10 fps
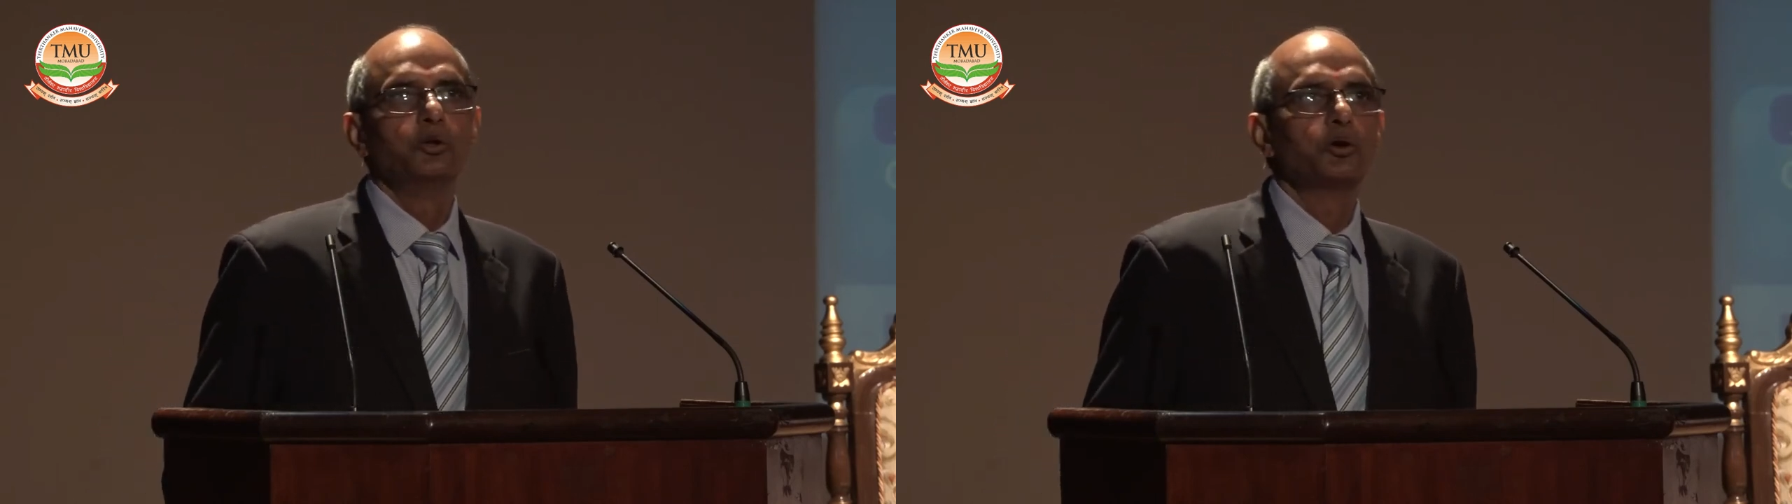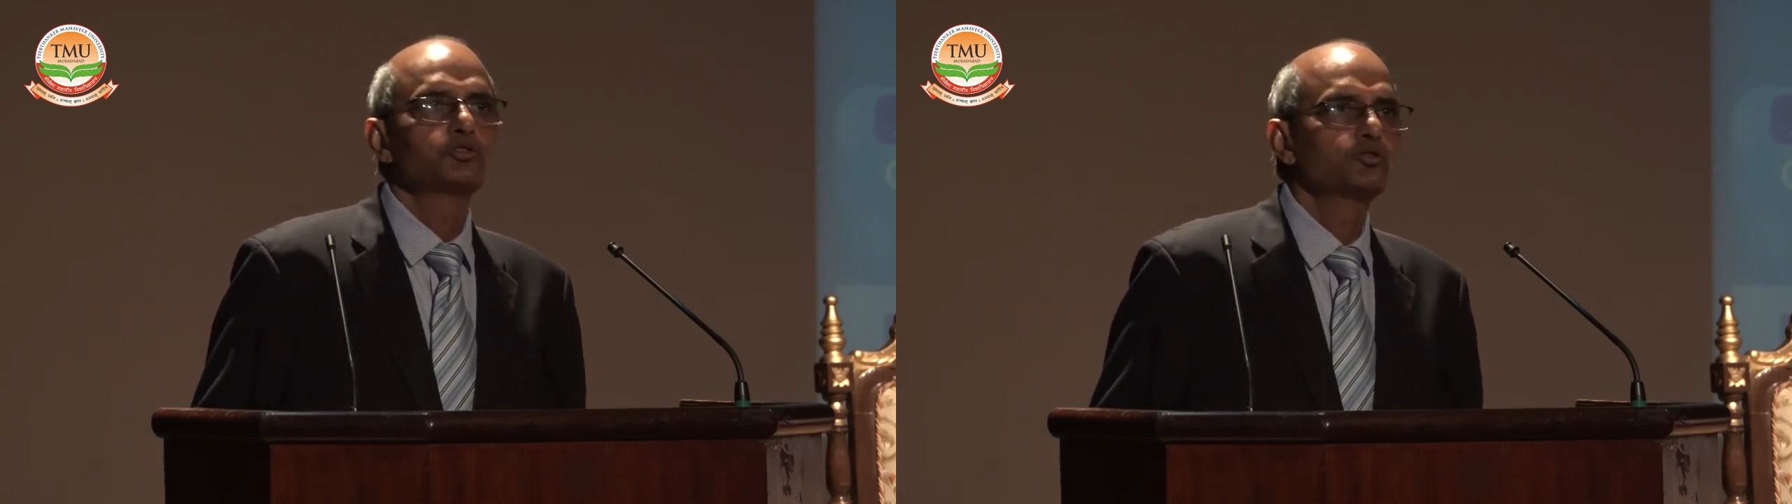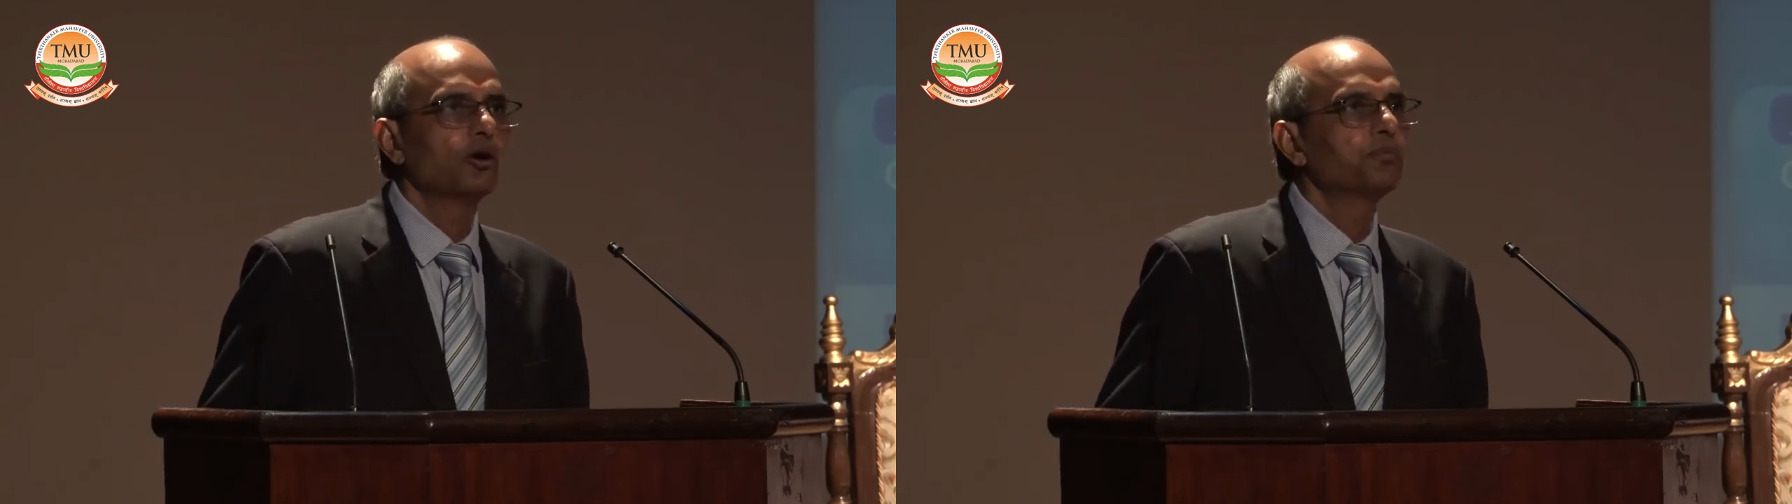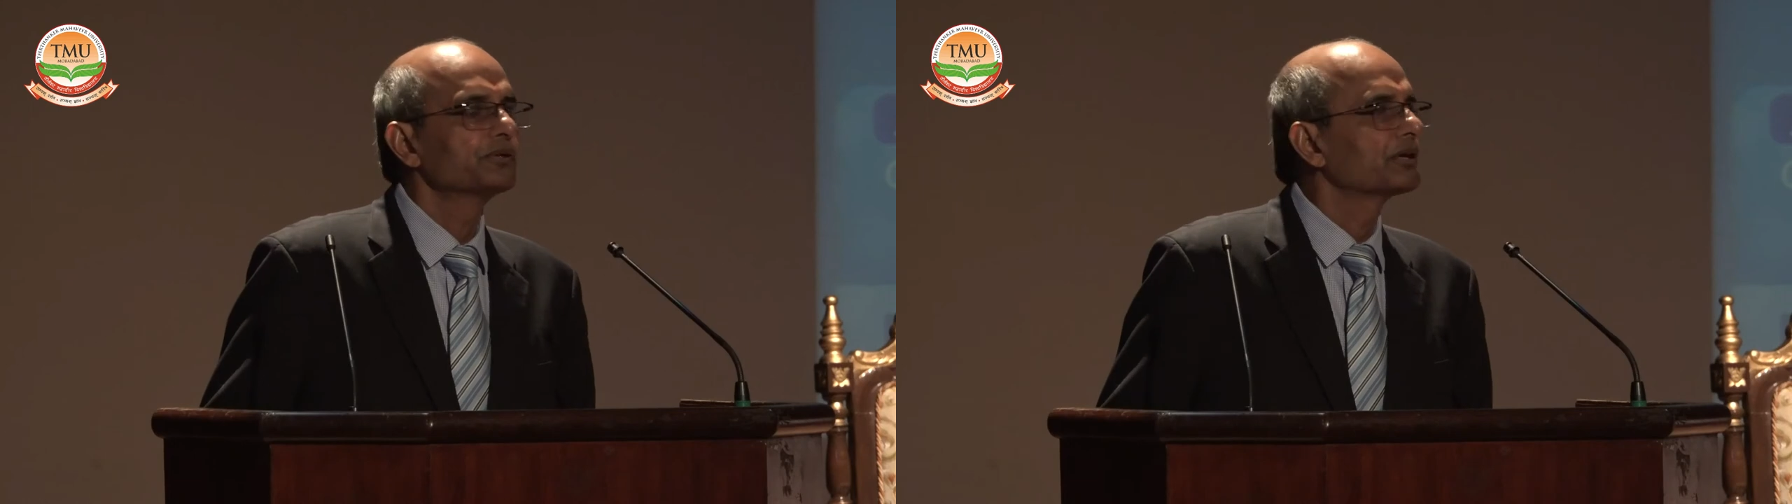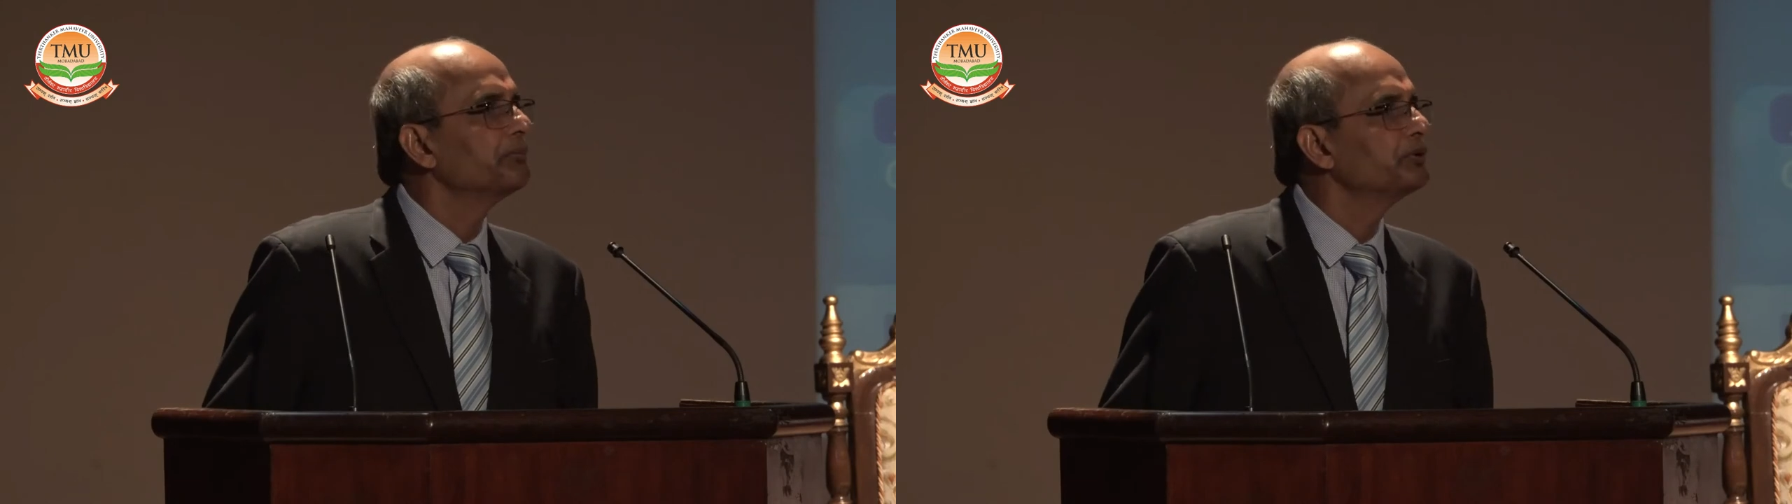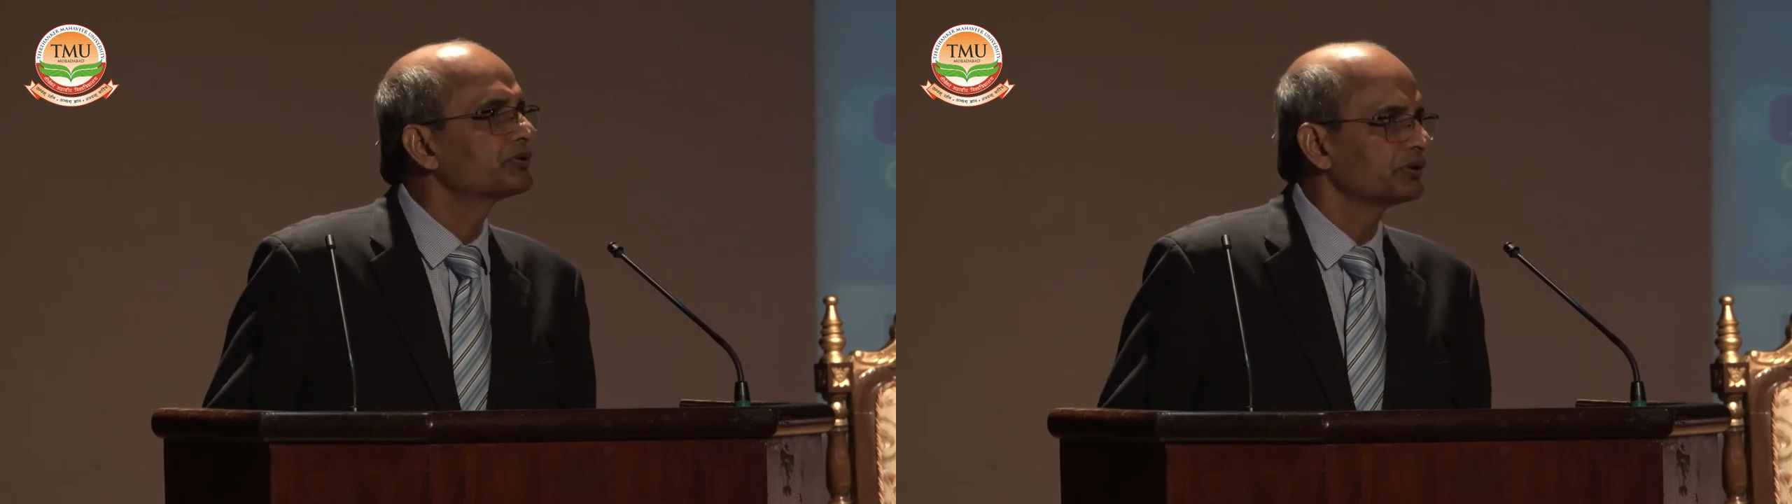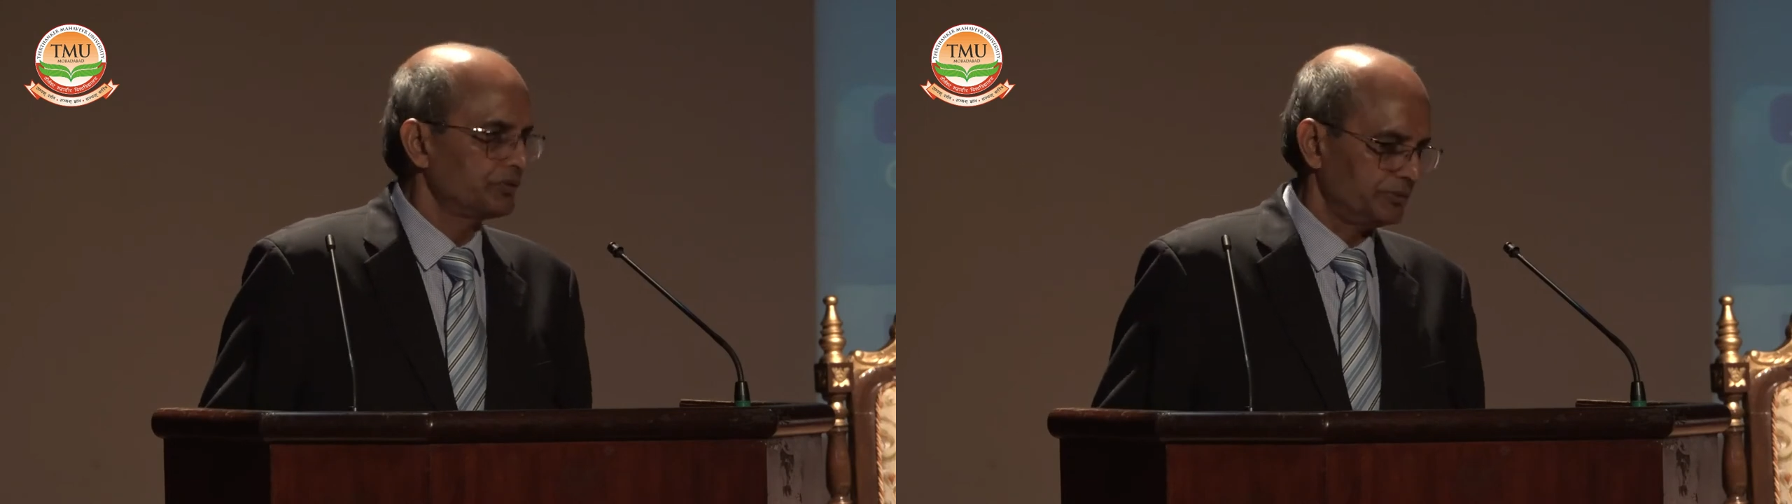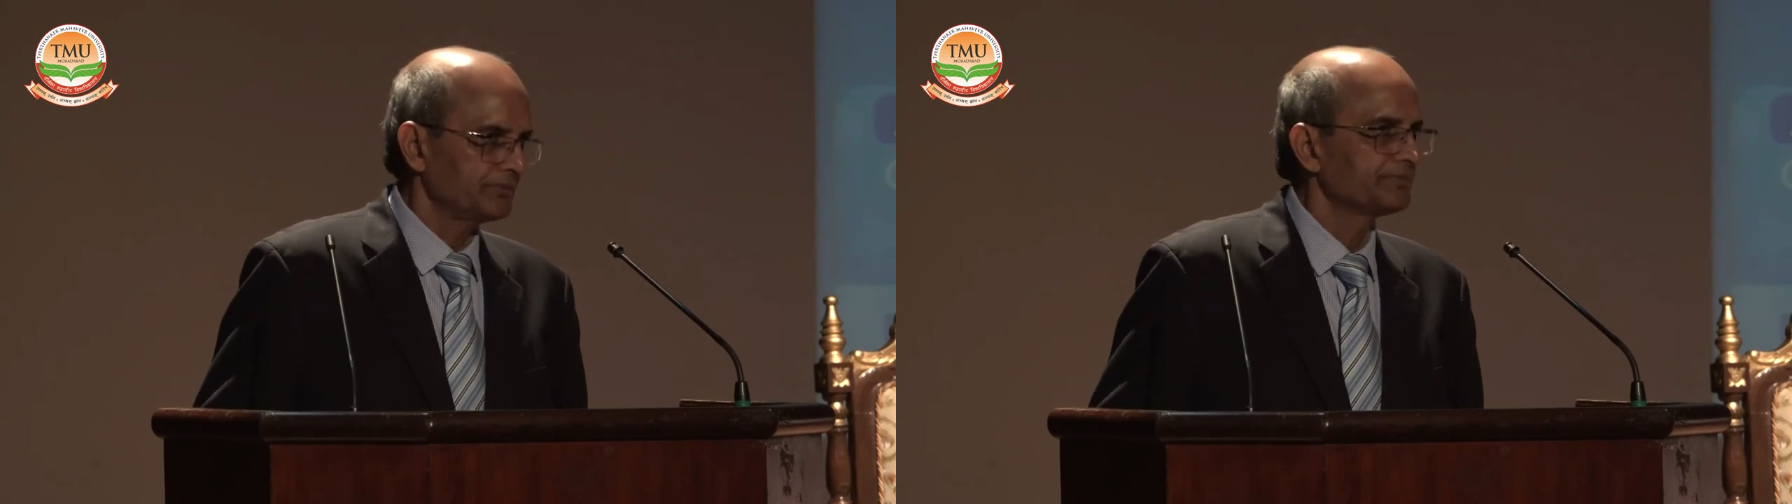no scope for the computer to.